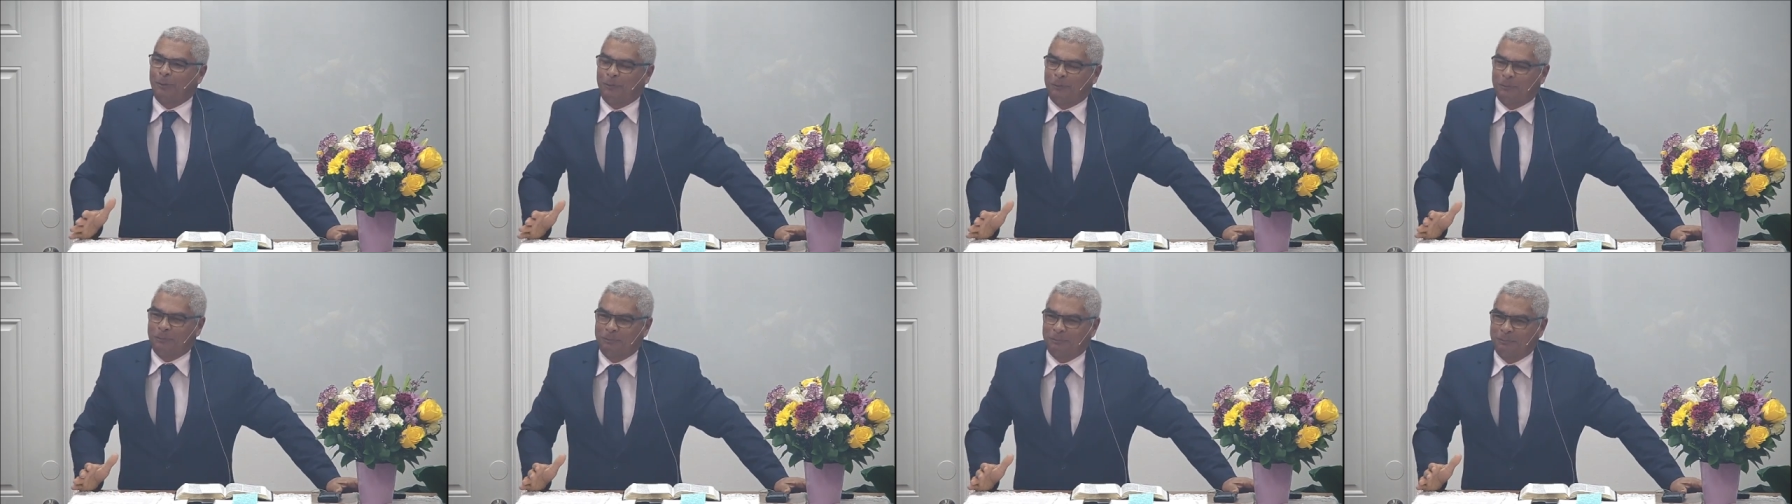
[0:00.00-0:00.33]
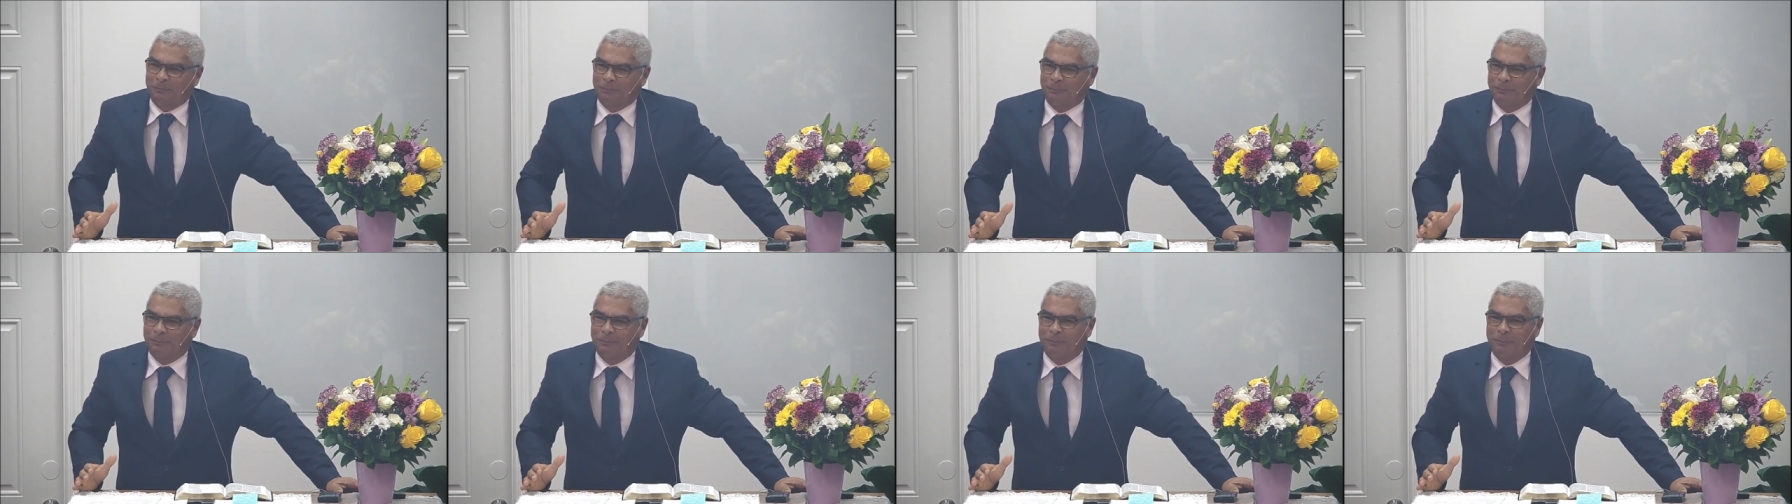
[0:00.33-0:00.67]
he
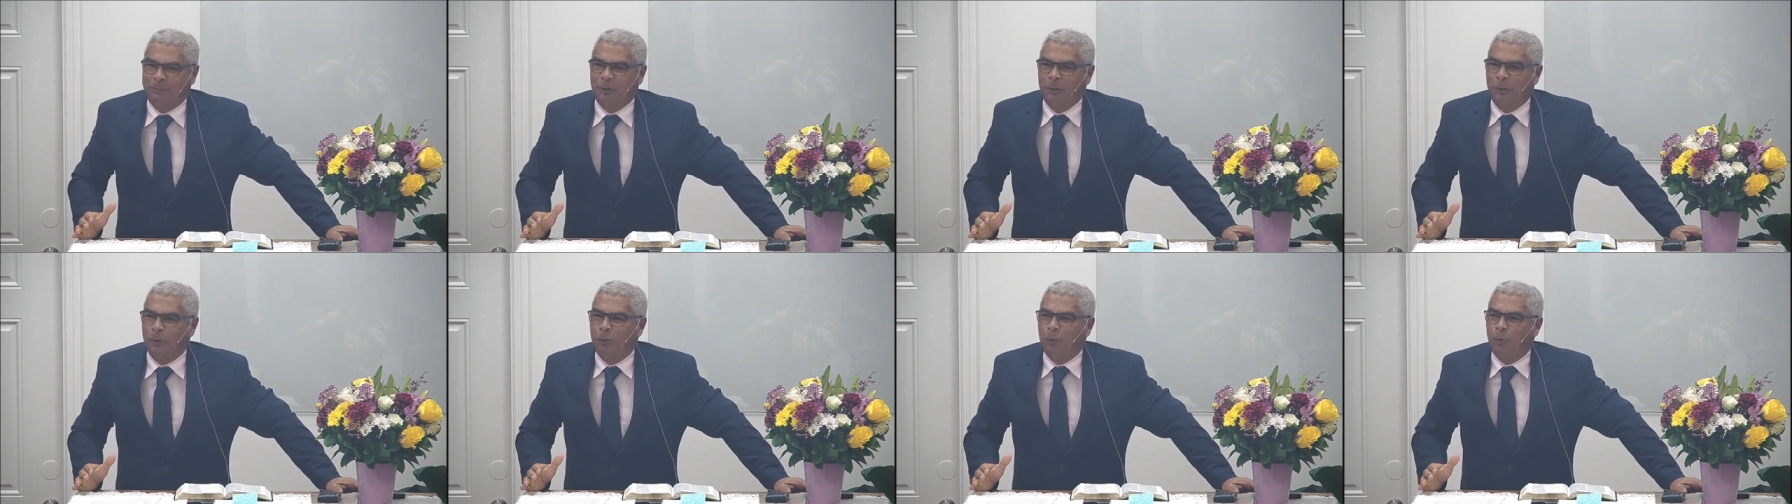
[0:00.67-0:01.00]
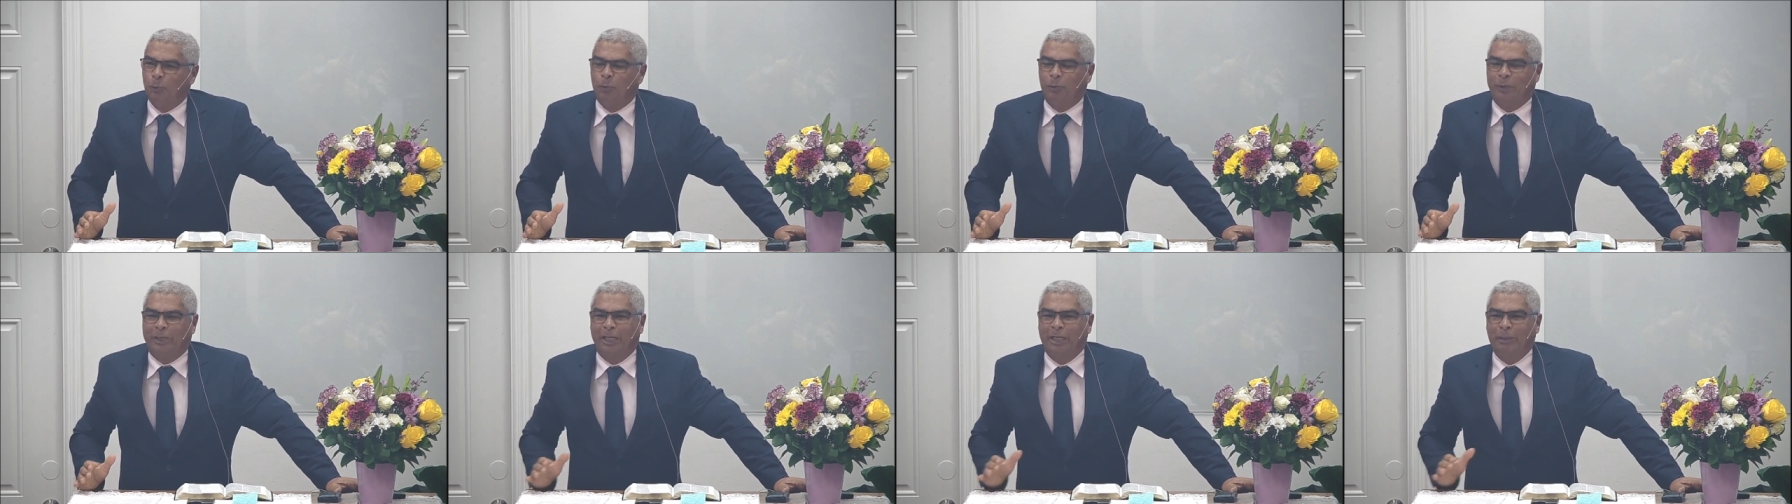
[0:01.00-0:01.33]
did not need
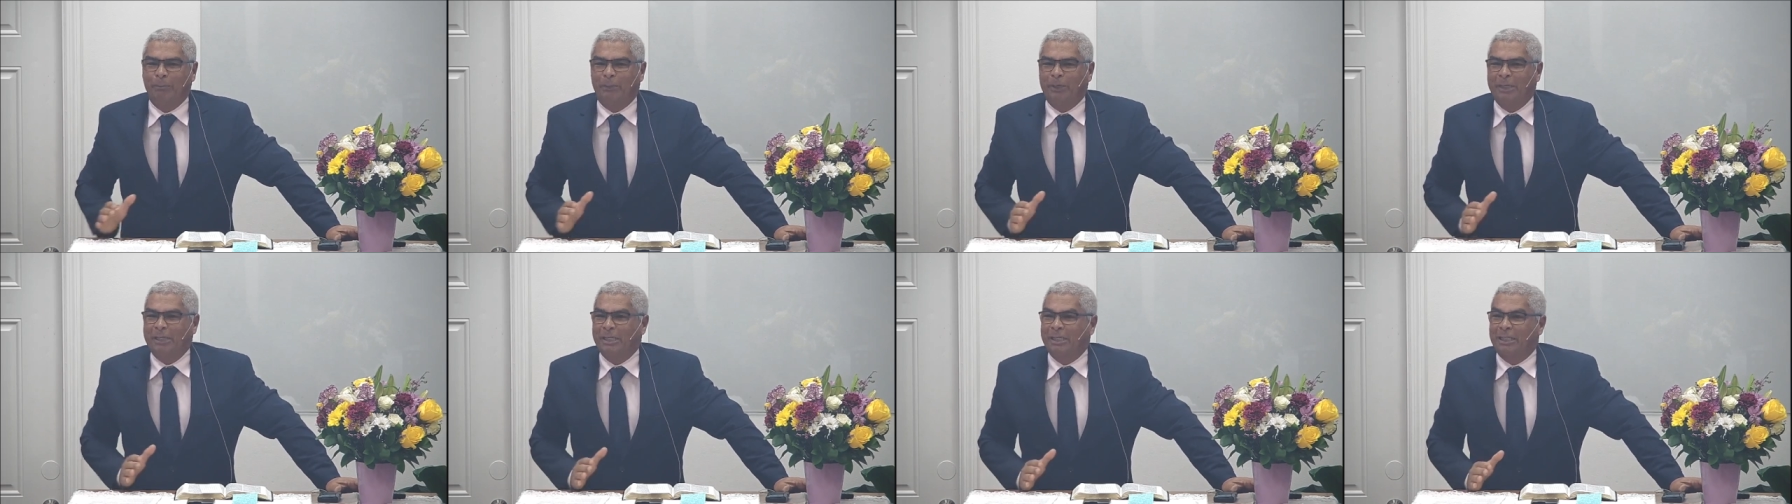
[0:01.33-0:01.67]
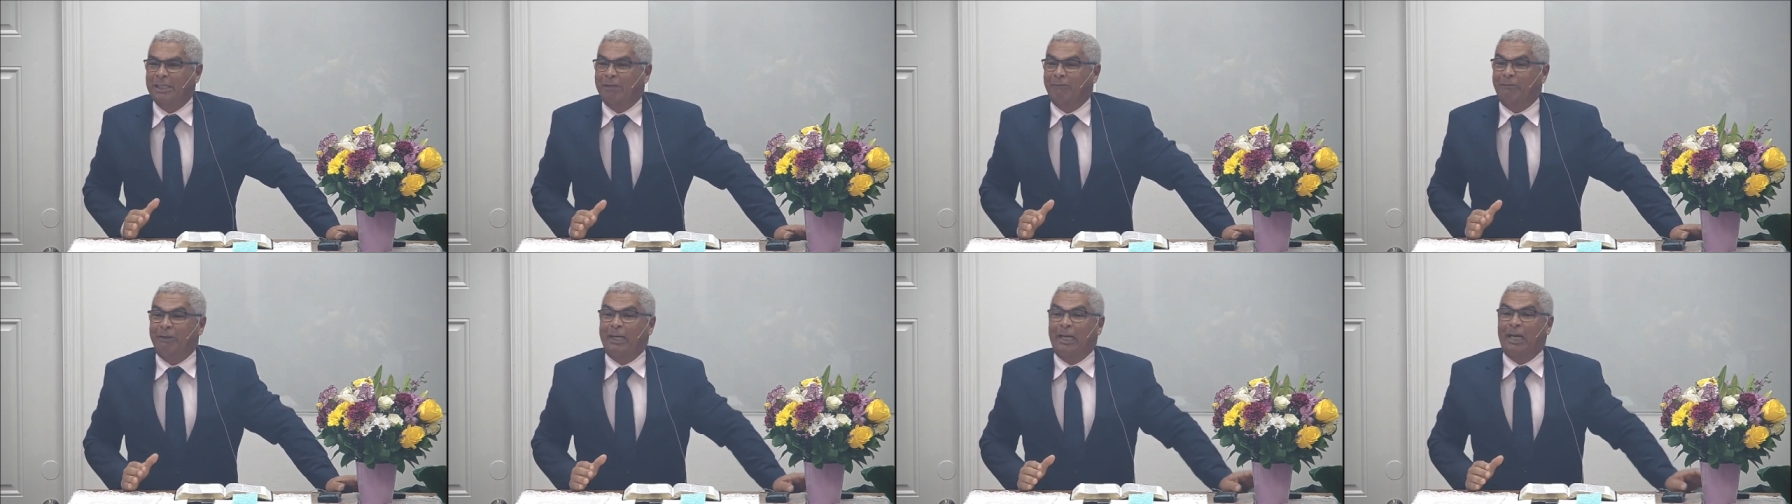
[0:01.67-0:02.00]
that
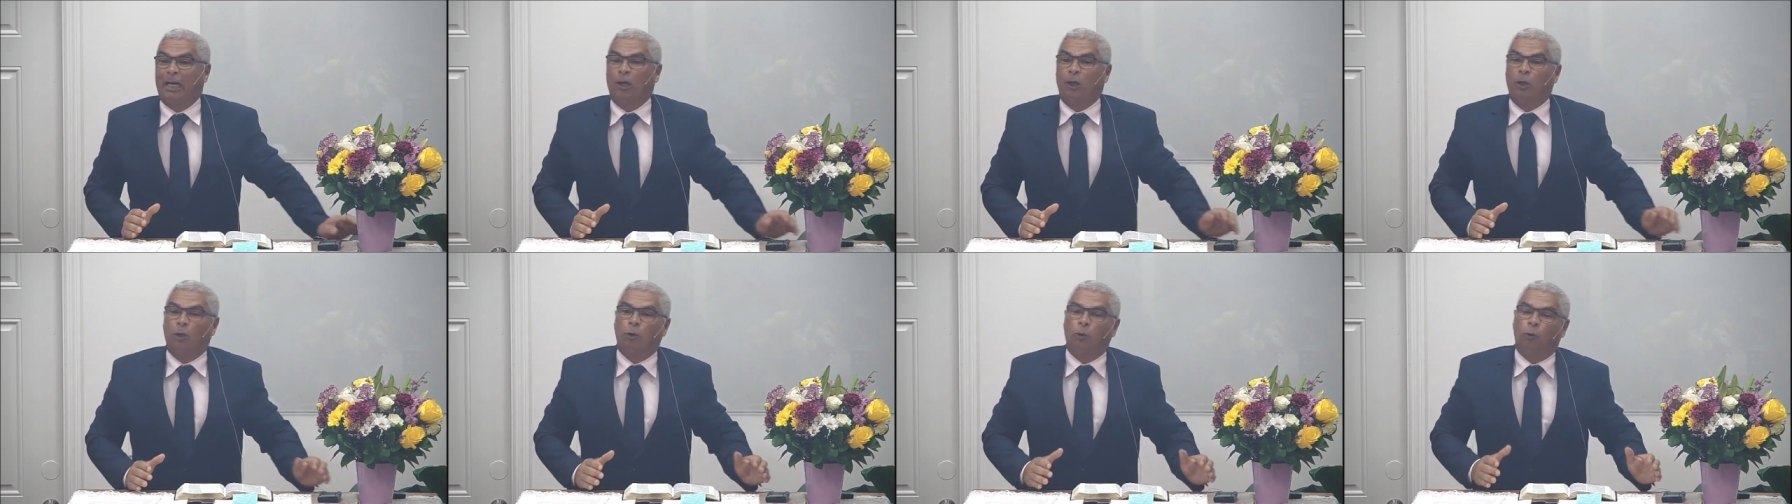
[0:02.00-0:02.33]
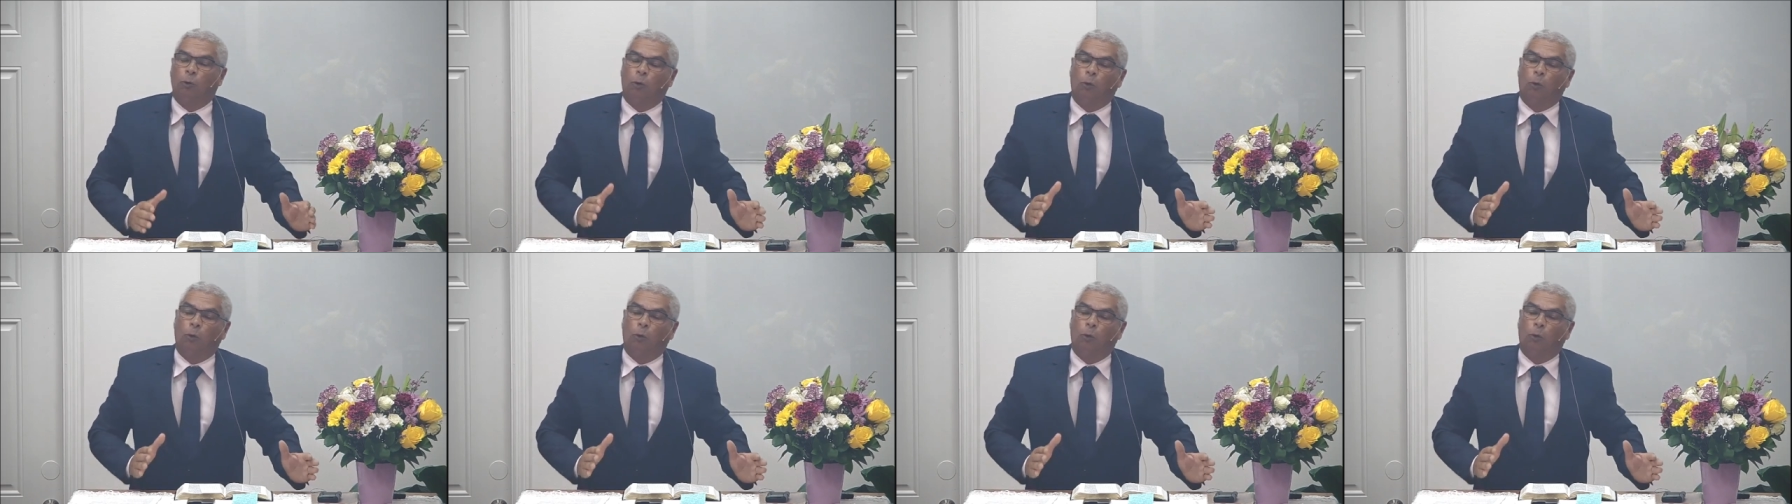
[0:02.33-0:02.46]
what he